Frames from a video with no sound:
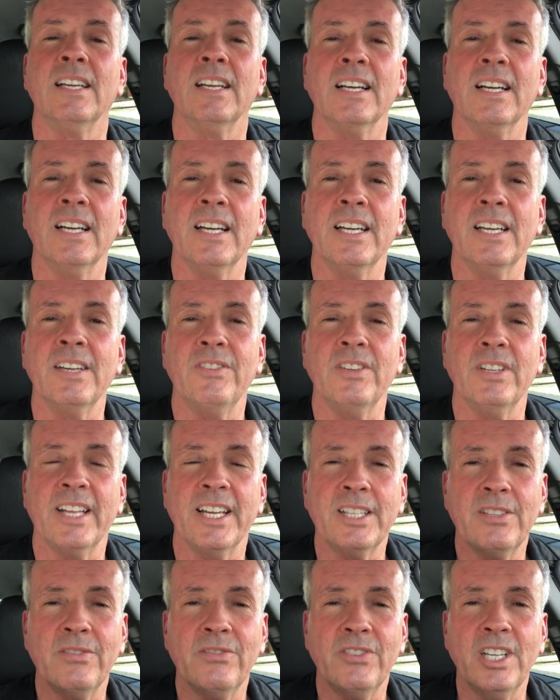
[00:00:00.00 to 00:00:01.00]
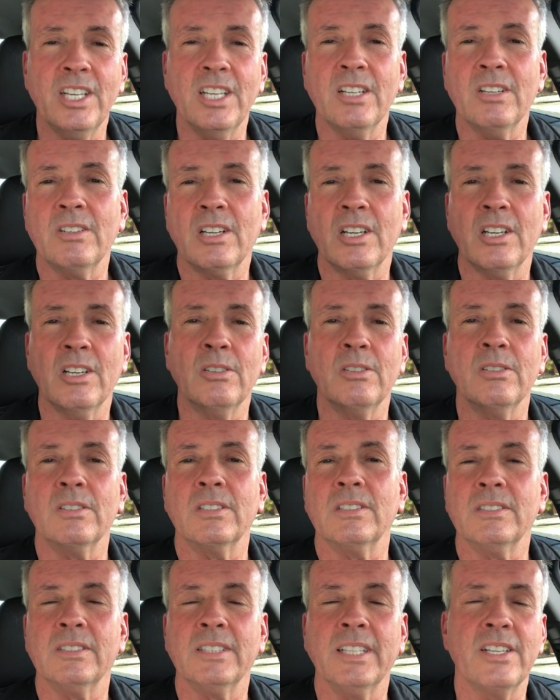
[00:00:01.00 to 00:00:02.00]
Uh, if you like the video, go
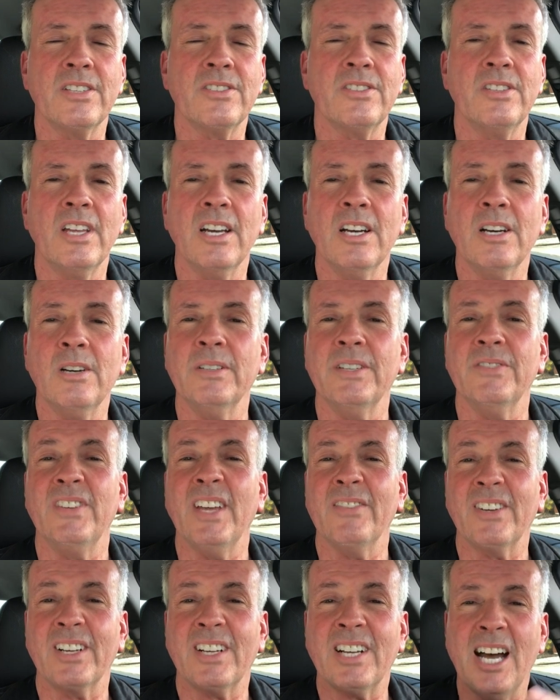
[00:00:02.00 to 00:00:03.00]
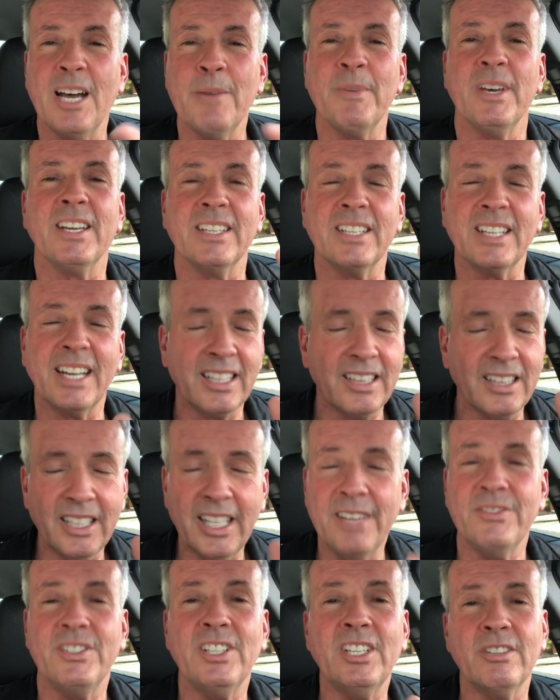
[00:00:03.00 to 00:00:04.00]
let us know. If you have a comment, I'd
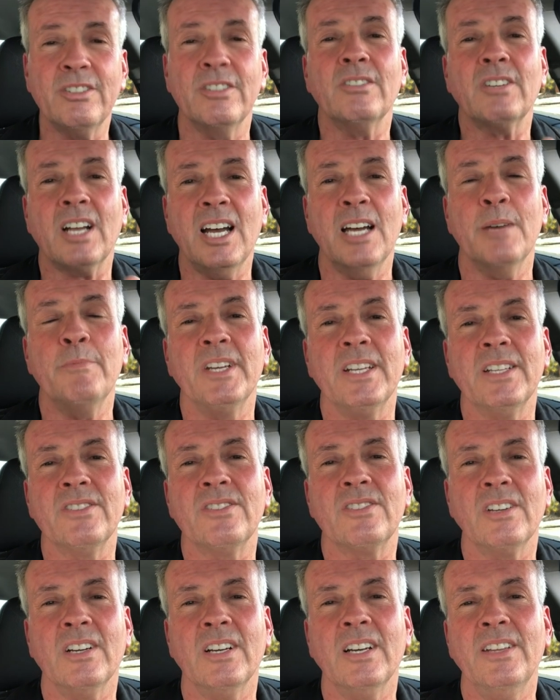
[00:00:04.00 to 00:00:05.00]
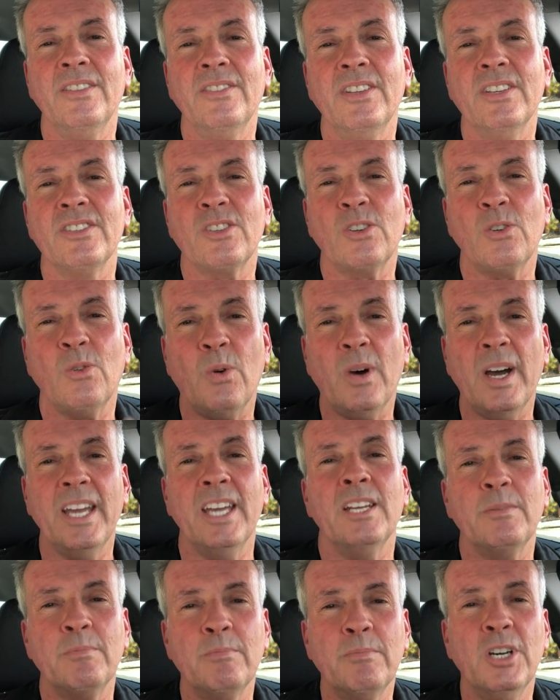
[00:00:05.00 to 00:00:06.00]
love to hear your comments on this
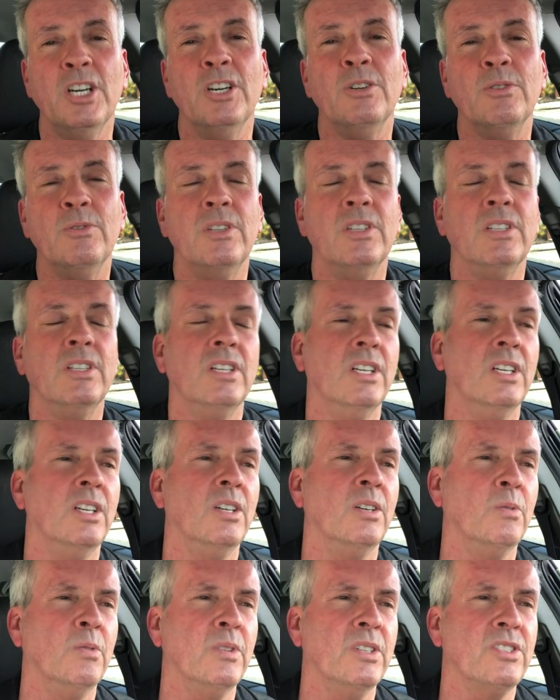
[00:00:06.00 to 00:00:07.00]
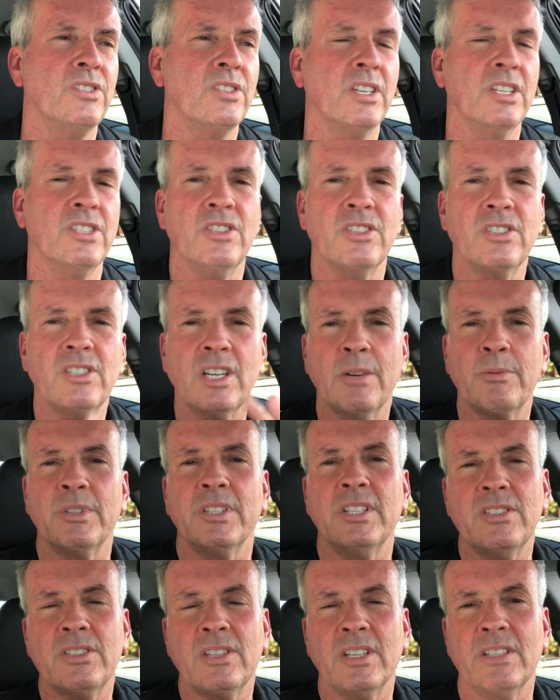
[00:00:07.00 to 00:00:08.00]
quiet mode, which uh, just got
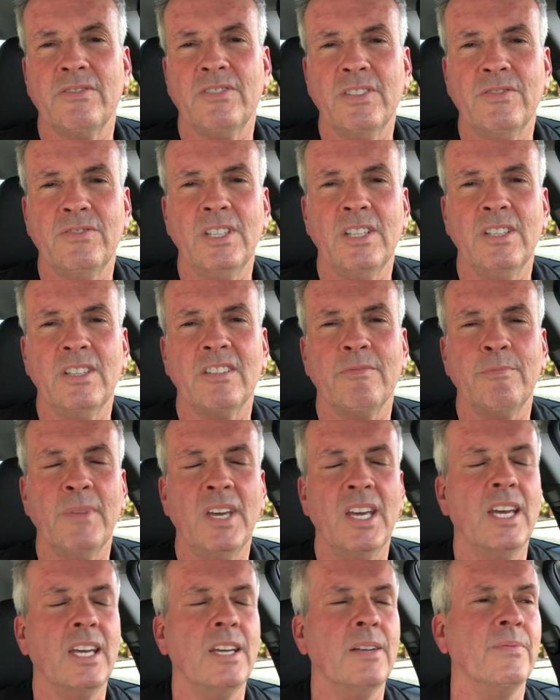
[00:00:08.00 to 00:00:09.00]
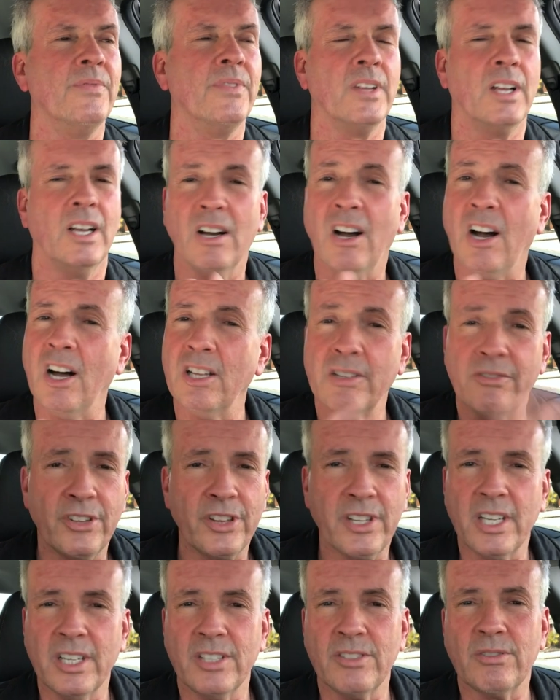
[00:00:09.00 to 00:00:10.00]
released on the fifteenth of May, all over
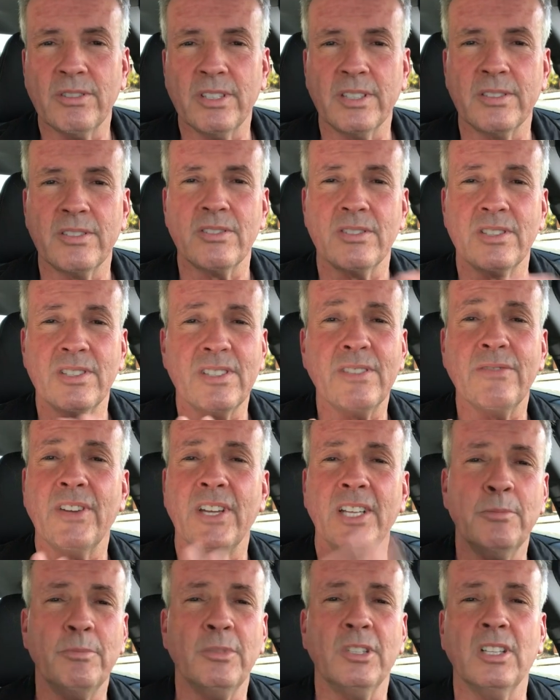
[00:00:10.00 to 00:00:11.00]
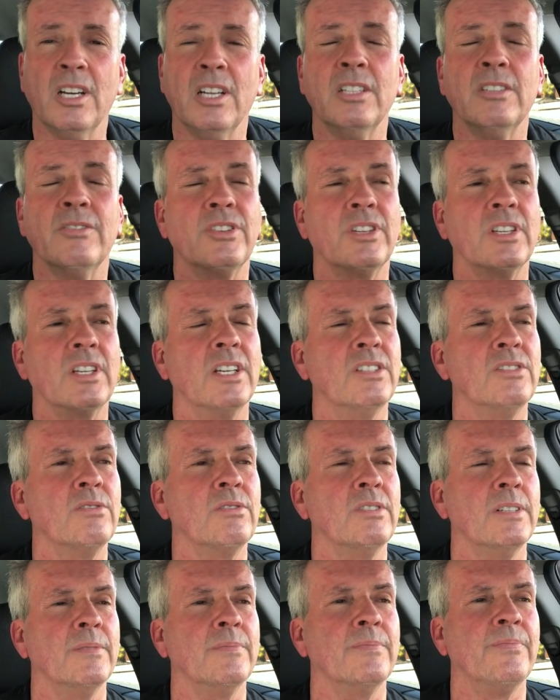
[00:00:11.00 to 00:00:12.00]
the country. So this is available all over the
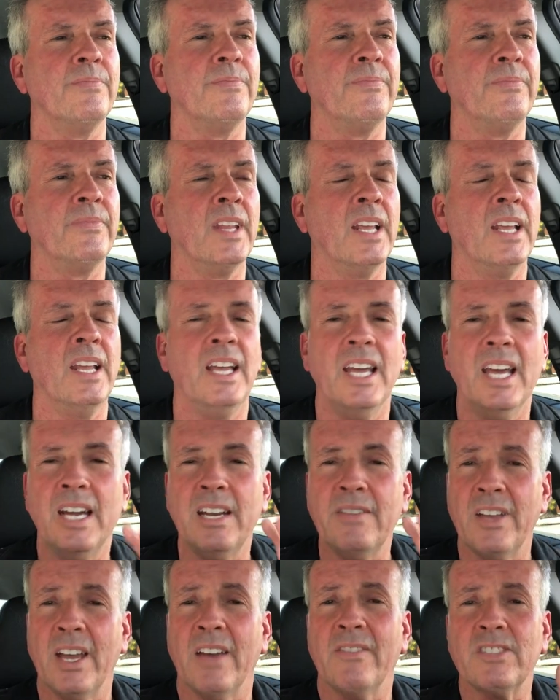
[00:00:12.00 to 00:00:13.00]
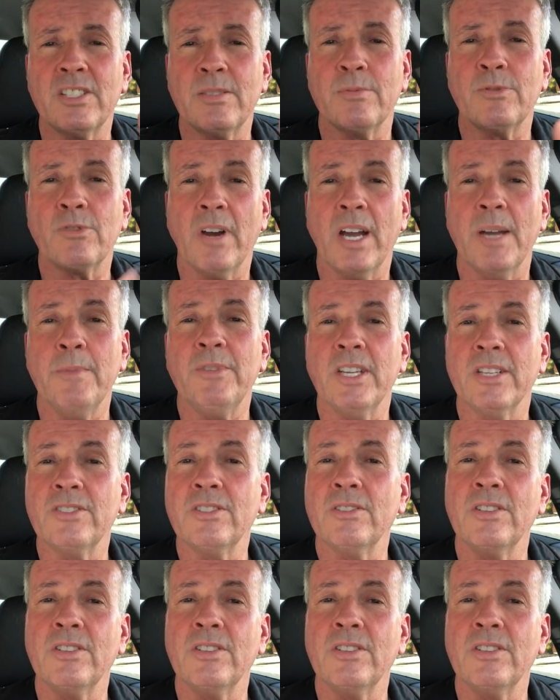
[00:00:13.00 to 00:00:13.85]
country. And if you haven't subscribed yet